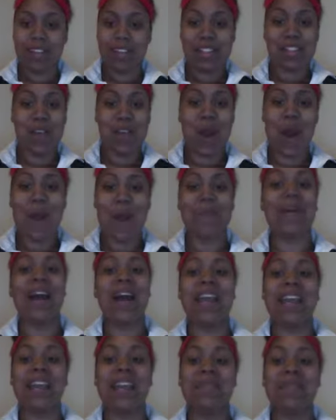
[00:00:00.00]
To all my
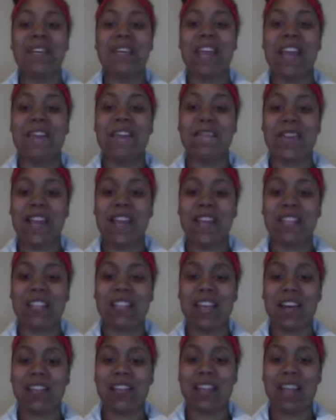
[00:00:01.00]
NBA fans
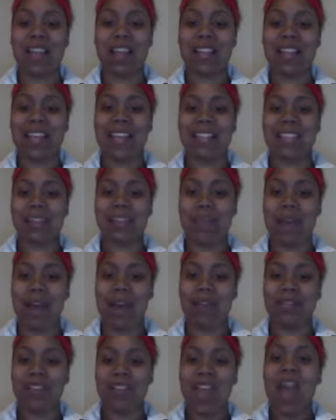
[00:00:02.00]
out there, that's
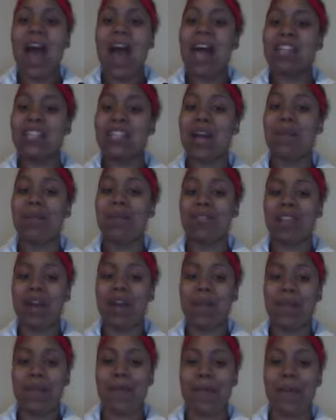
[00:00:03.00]
about a double
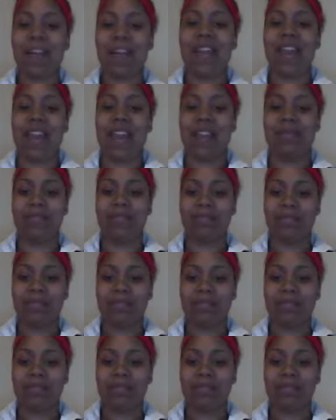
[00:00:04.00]
double per game.